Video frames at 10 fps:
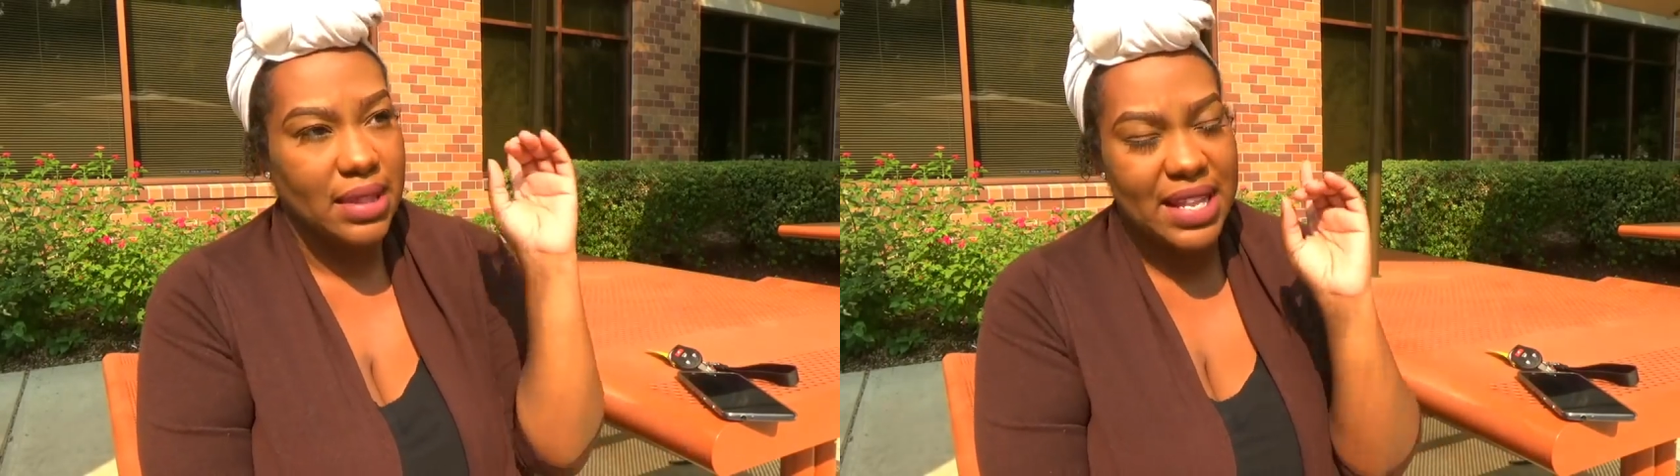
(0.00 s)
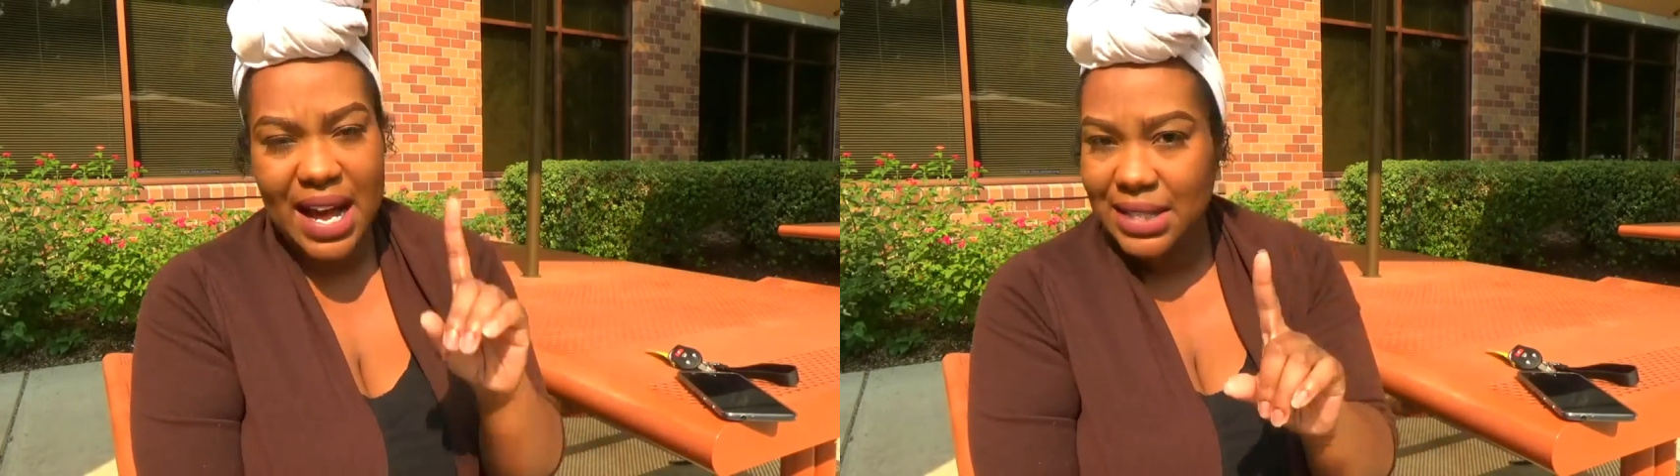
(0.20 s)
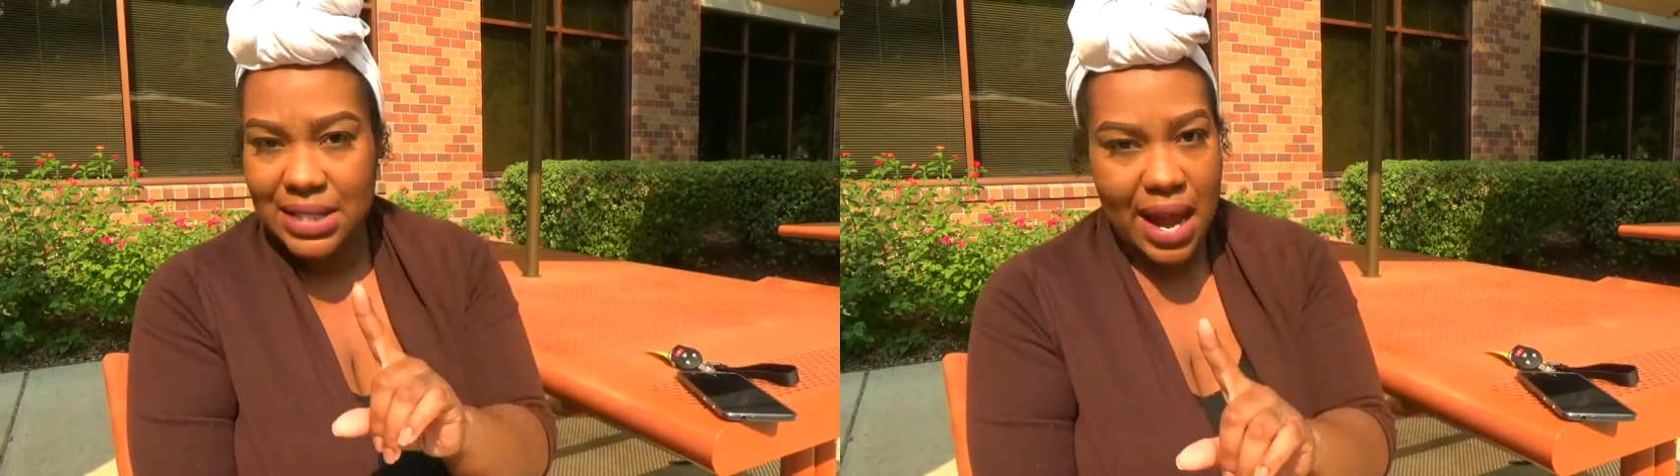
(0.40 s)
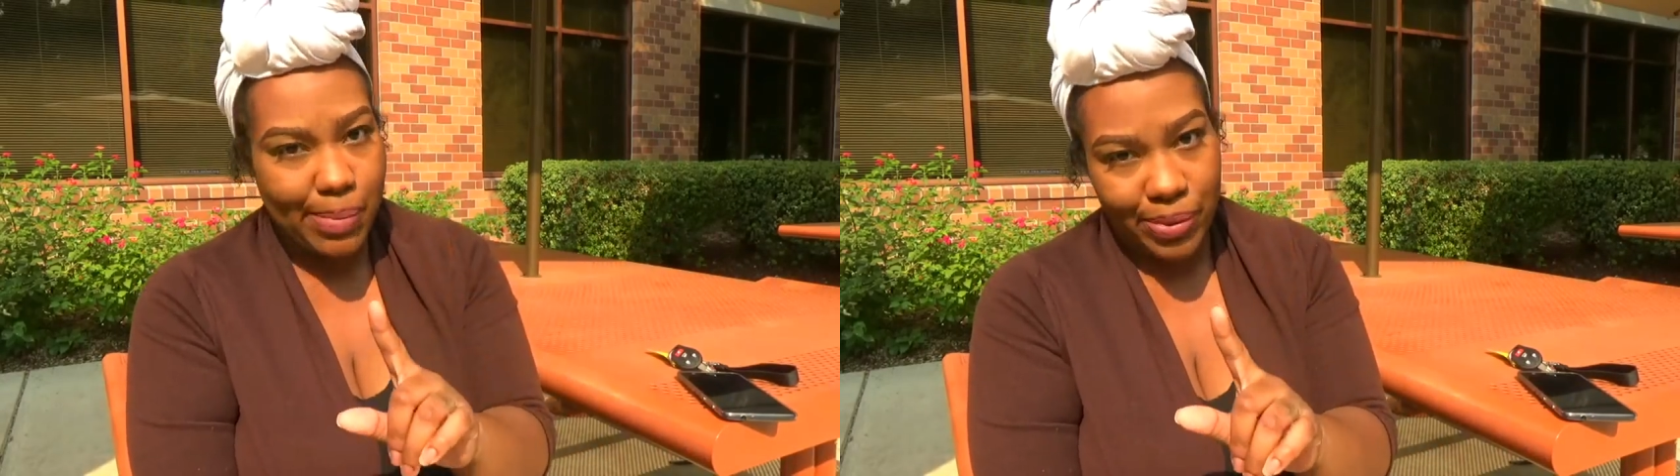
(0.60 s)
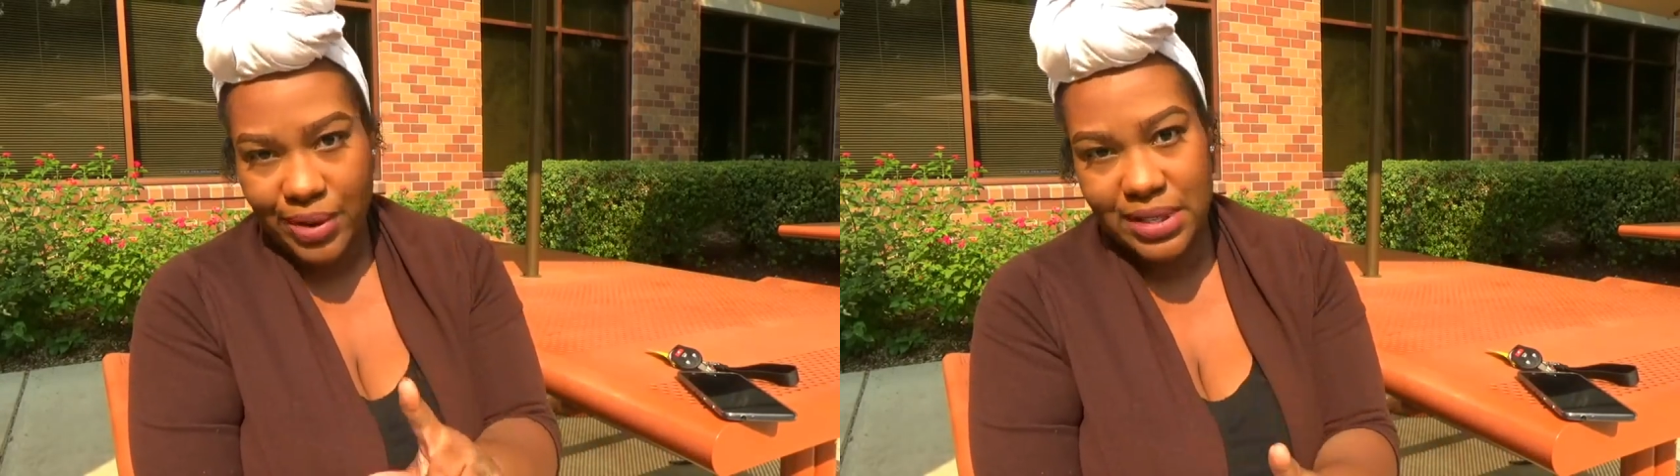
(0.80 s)
That's not
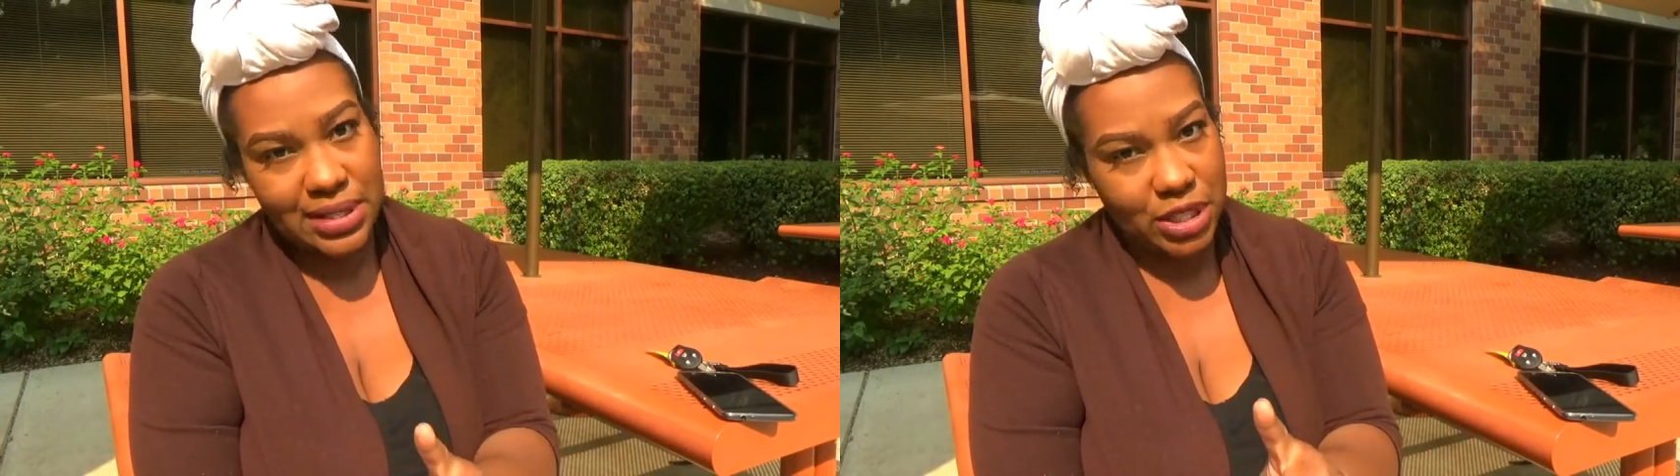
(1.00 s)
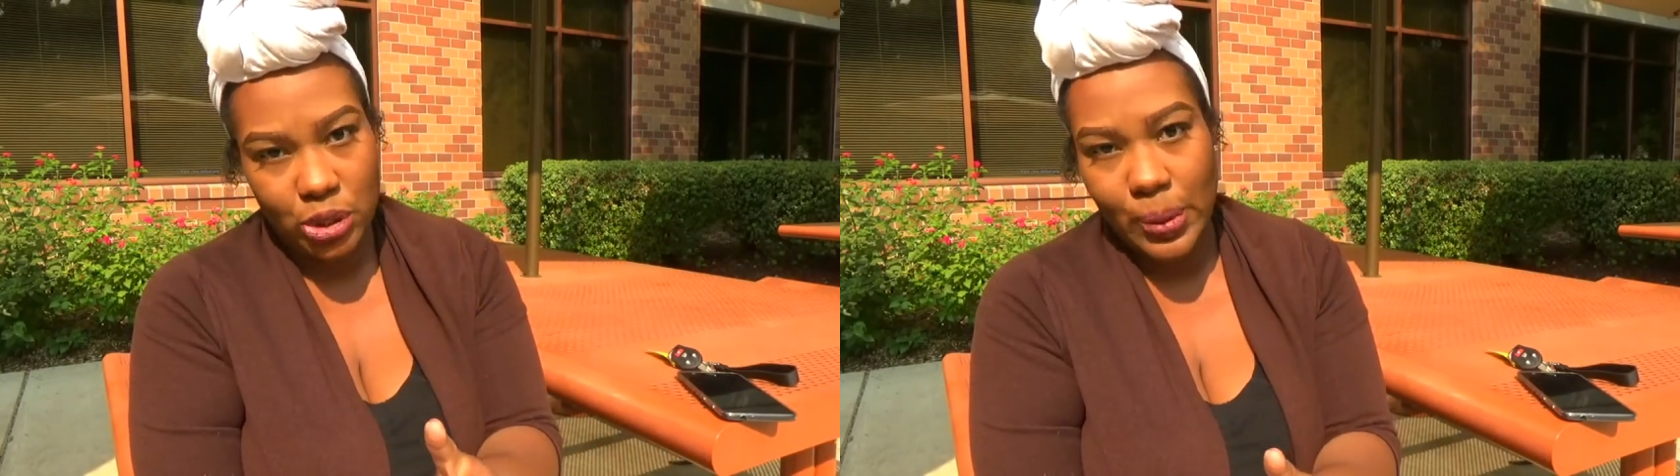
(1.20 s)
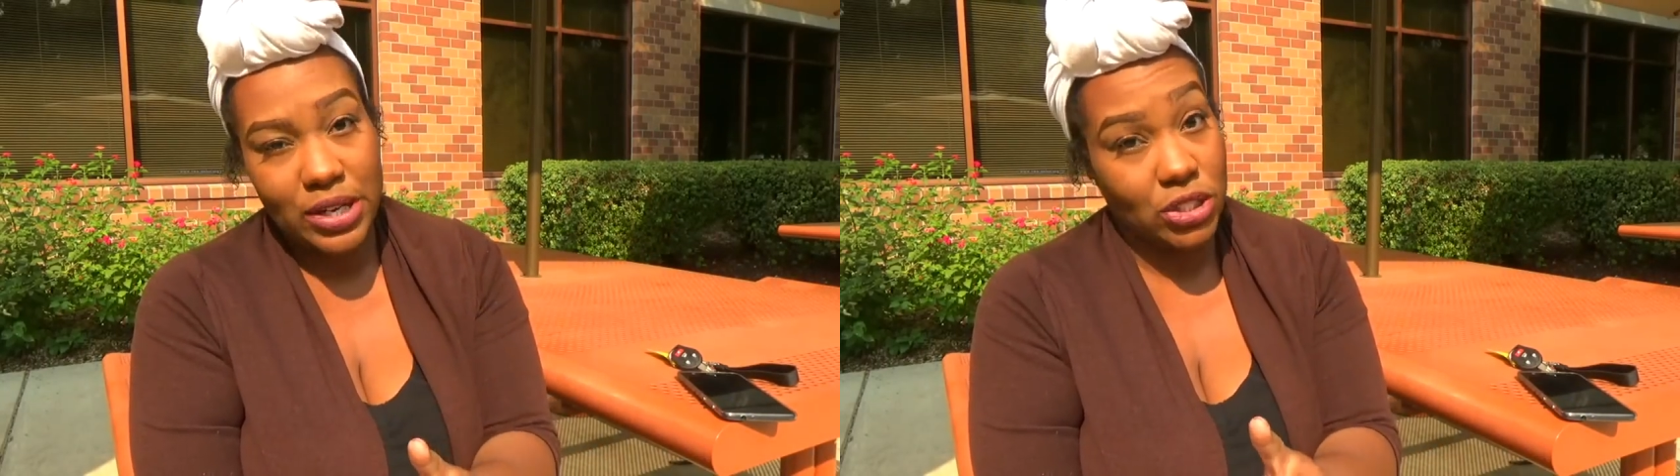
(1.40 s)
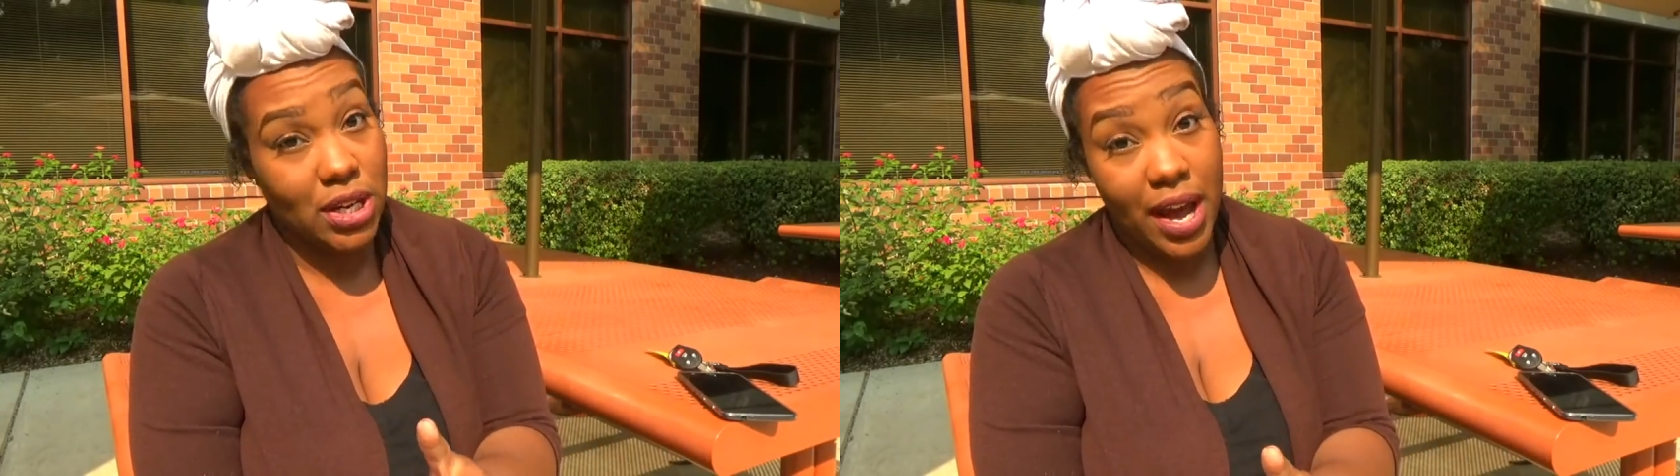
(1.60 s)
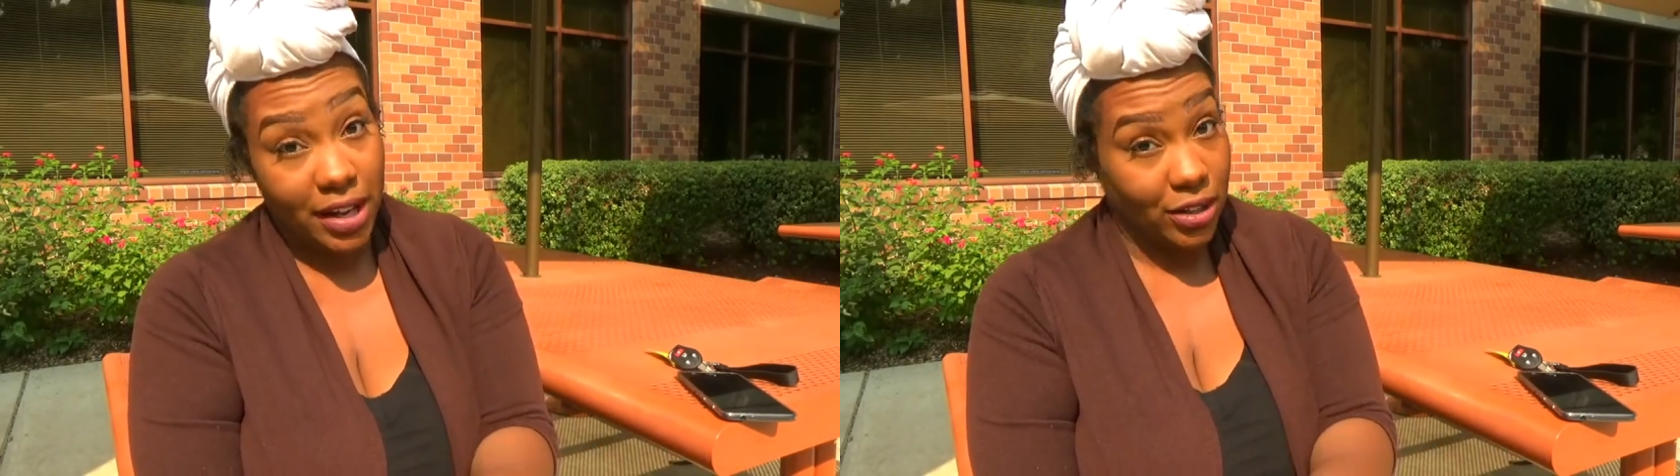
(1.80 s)
Priest's
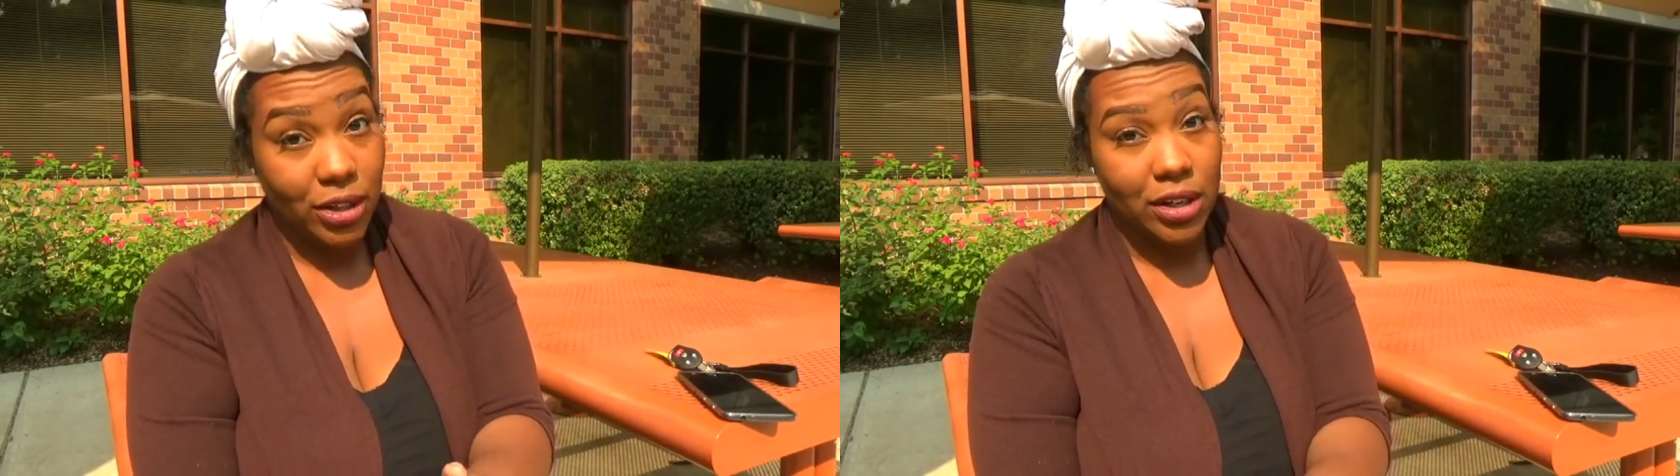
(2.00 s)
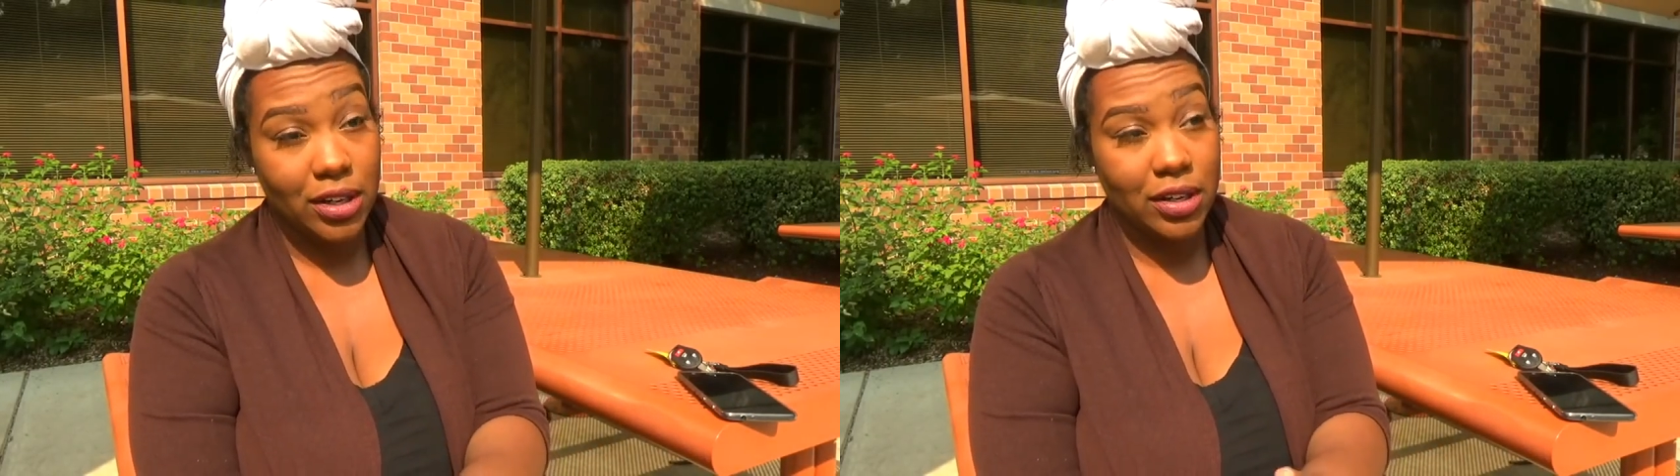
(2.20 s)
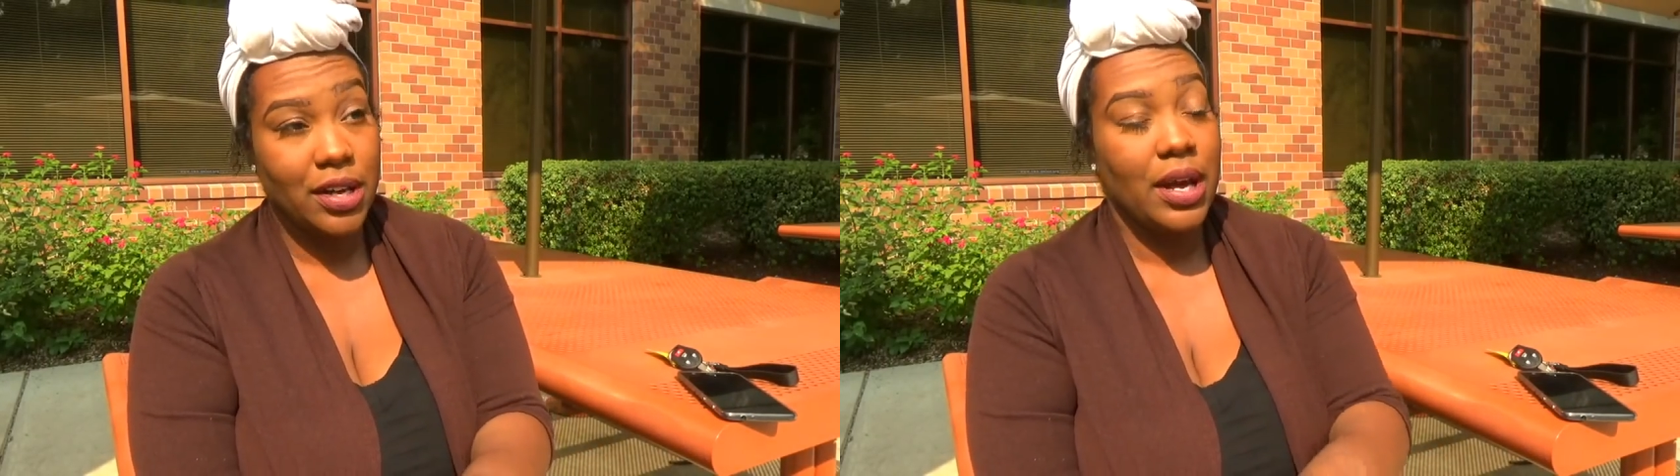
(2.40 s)
situation at all.